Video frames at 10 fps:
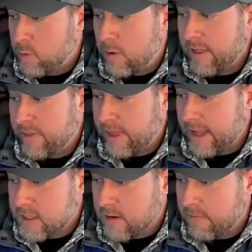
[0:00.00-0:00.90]
to 20
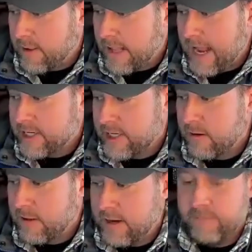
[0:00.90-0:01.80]
things over the last
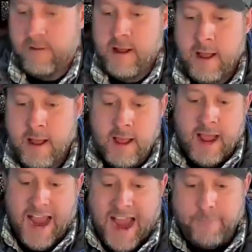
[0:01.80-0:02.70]
year that have
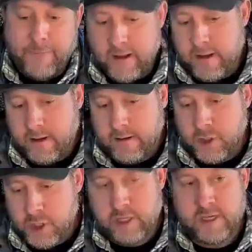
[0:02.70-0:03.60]
happened
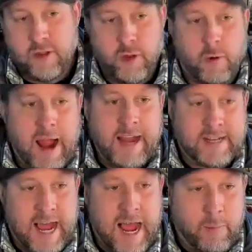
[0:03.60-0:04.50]
just at the right
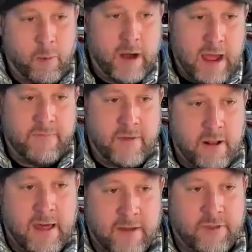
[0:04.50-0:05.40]
time when I
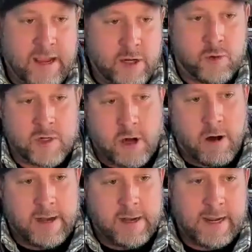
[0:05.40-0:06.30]
felt like things were
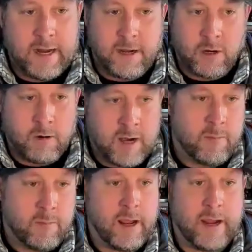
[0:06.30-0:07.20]
starting to get
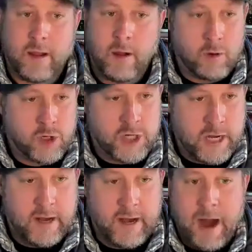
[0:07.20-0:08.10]
grim, or like, oh
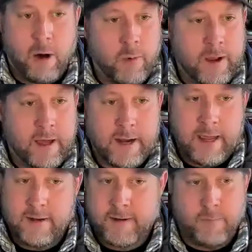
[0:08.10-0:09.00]
shit, how are we going to
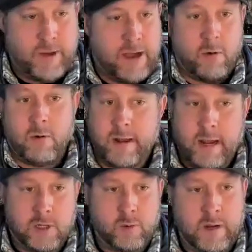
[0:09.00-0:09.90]
get to payroll
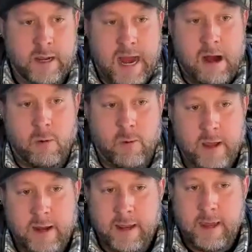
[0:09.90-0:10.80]
next week? How are we
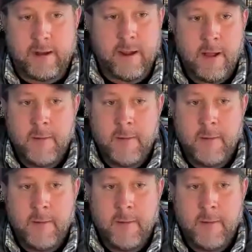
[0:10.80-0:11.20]
going to get